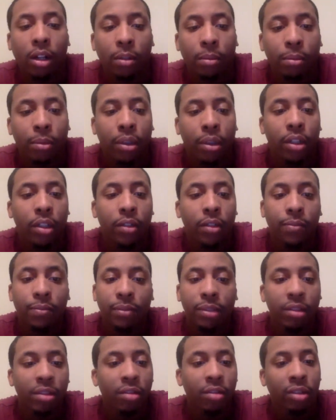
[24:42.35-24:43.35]
But
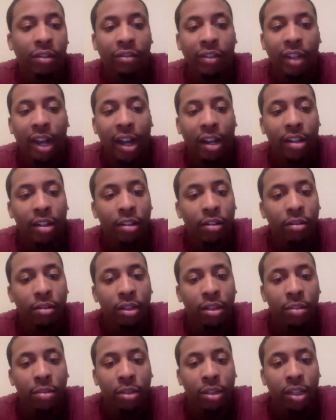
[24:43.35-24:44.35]
the value
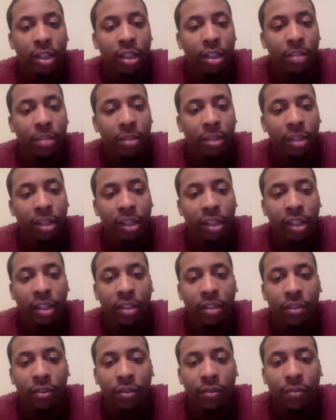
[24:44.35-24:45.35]
is what's killing me there.
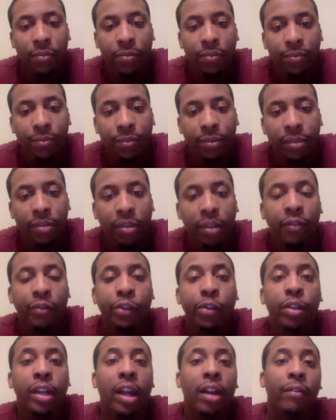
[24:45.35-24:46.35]
If
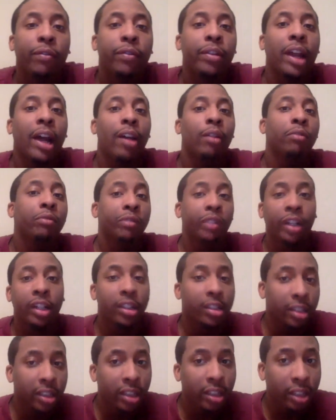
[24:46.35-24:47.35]
you have Yahoo
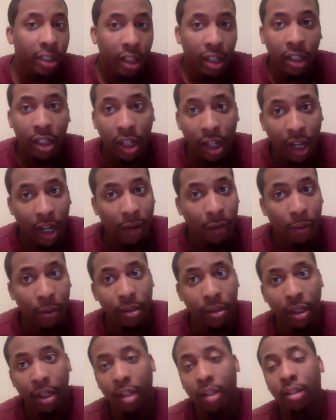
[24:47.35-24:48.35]
Fantasy, I would
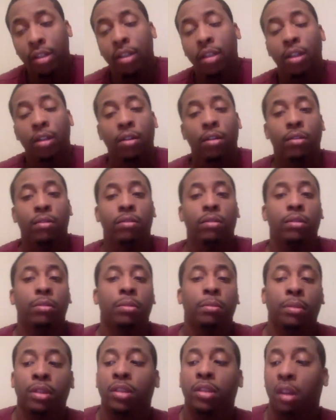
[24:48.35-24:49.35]

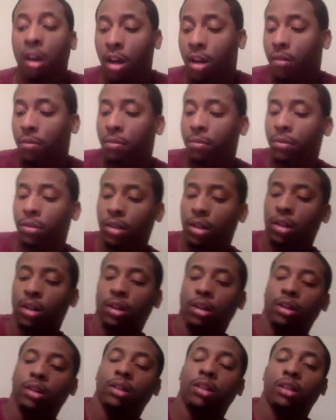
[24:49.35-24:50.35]
start him
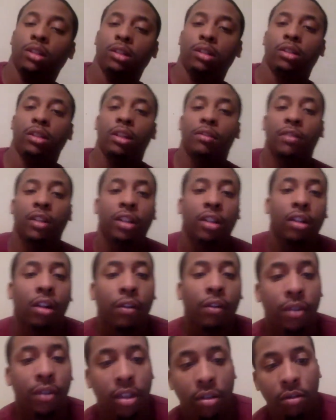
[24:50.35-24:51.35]
because they run the
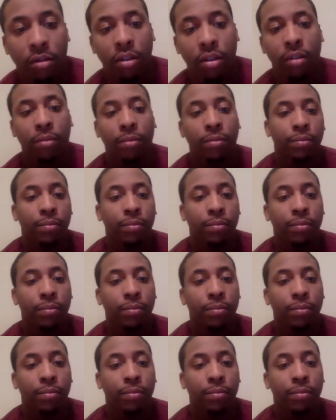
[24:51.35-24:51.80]
offense through him.